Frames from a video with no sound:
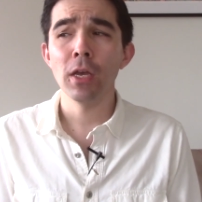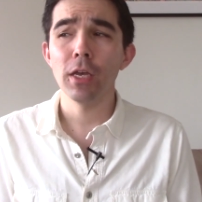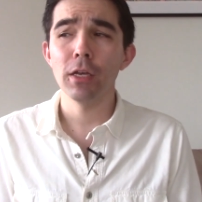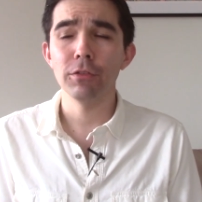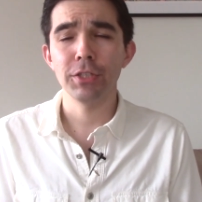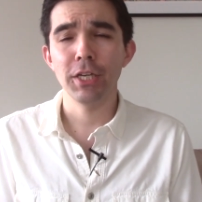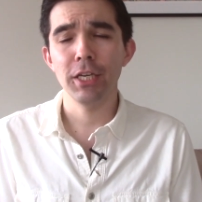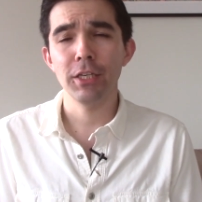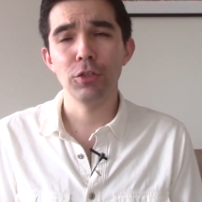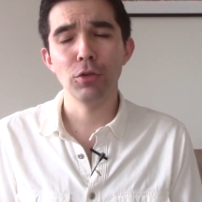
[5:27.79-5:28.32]
It'll
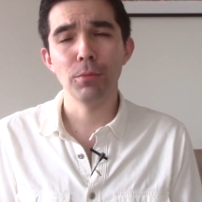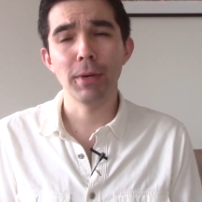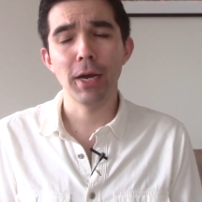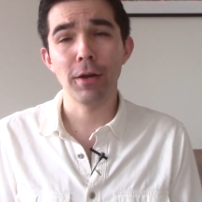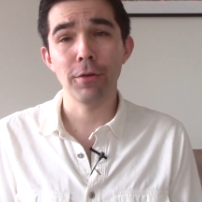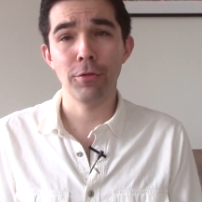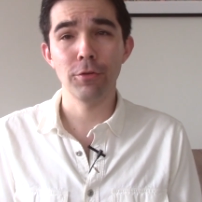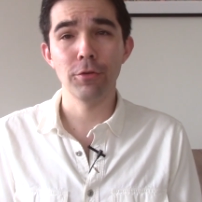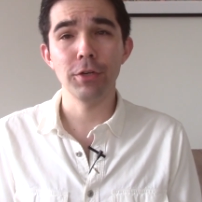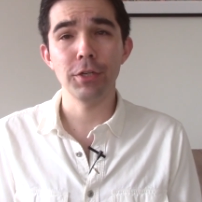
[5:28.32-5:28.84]
take you
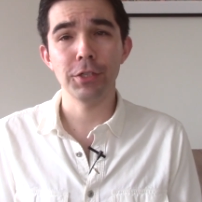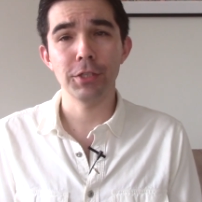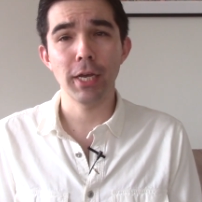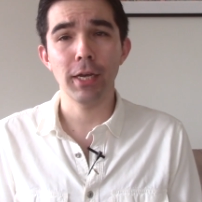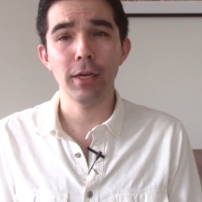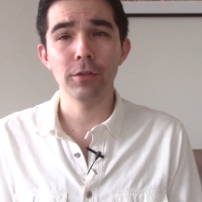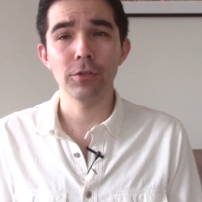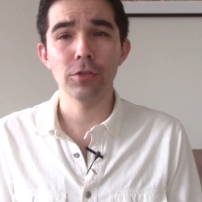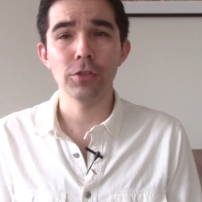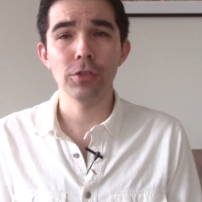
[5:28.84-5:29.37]
about 30
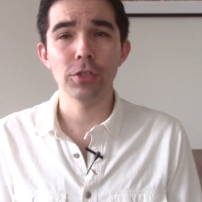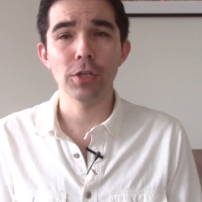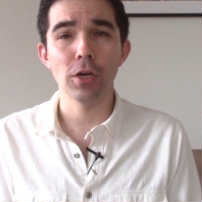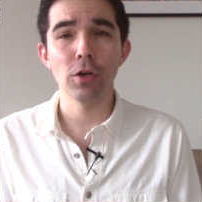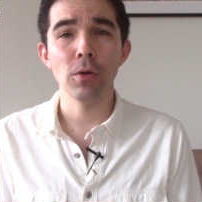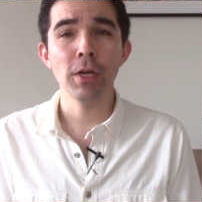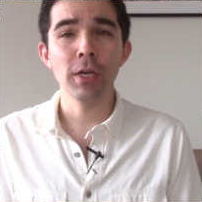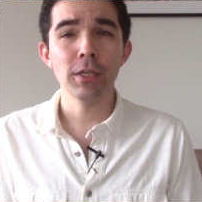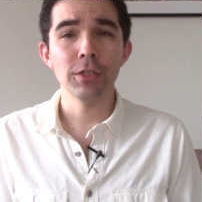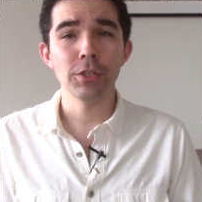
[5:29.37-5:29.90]
seconds or so,